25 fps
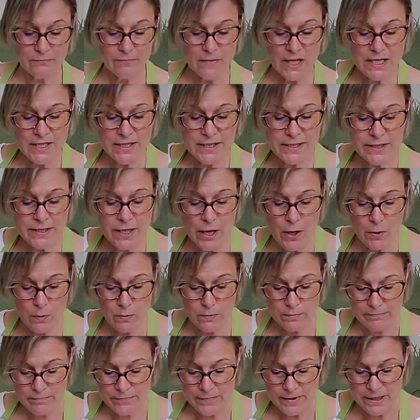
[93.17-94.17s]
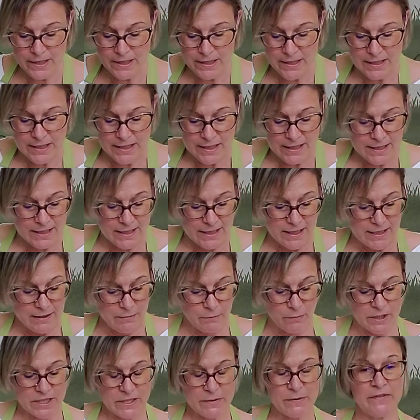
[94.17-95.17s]
So
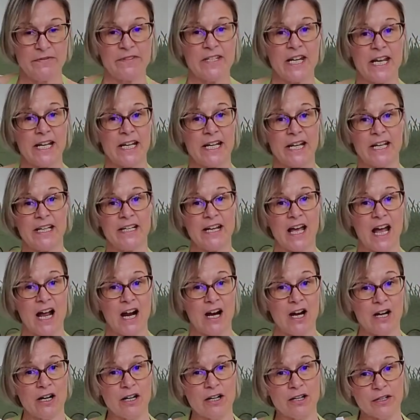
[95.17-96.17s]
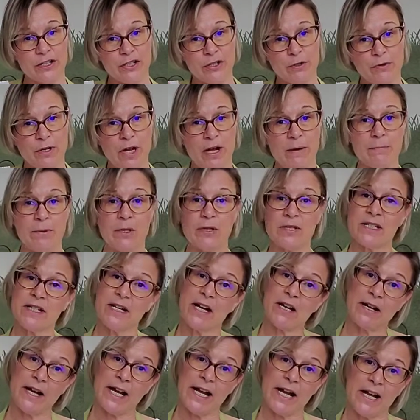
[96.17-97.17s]
once we've taken our cucumbers and
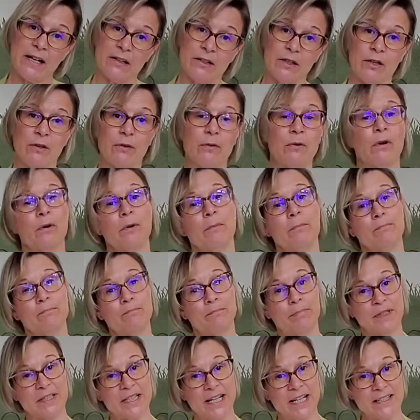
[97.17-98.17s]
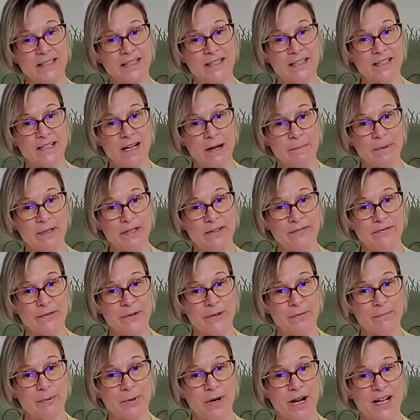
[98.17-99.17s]
our aloe, blended it up in a
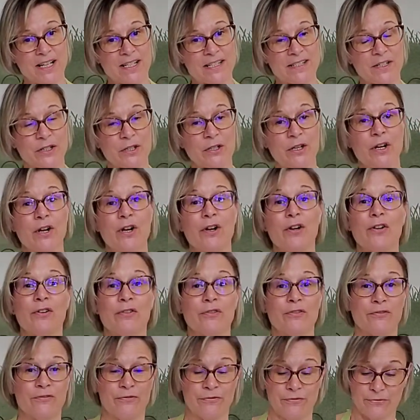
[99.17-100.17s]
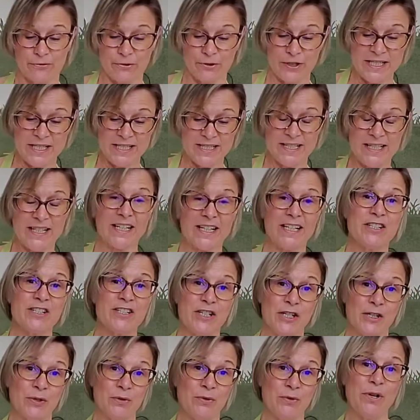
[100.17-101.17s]
food processor, freeze it
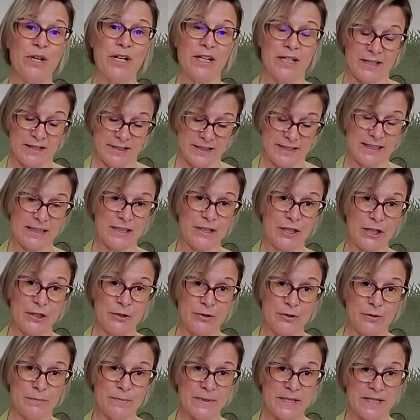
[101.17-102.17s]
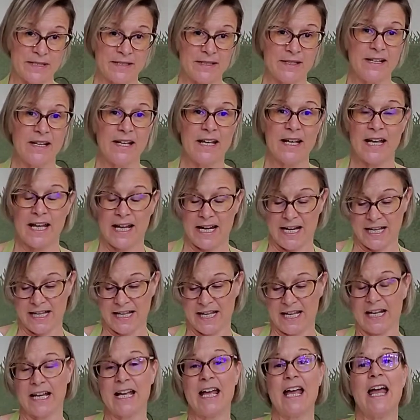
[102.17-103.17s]
into little cubes,
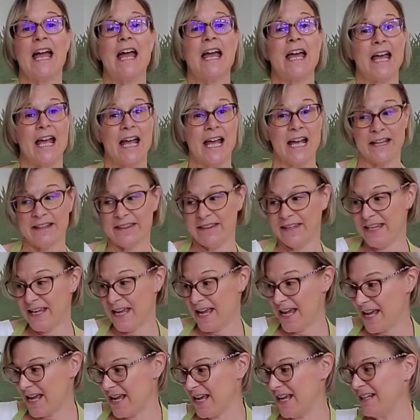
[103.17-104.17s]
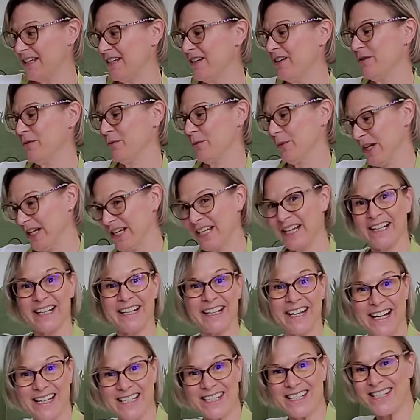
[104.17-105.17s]
and then we can
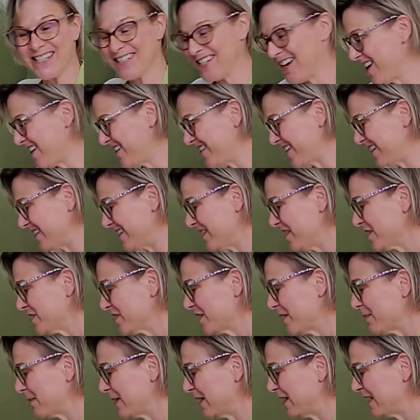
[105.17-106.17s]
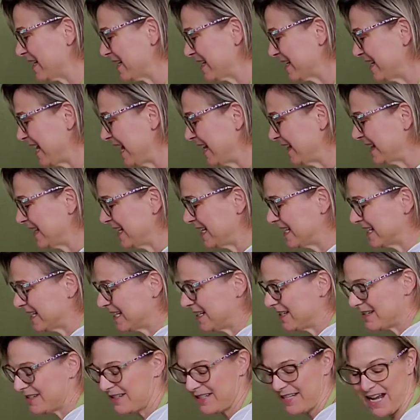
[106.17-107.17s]
get started. So I'm gonna set this
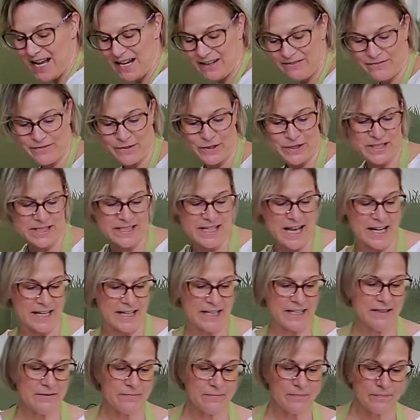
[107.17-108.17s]
aside for a second.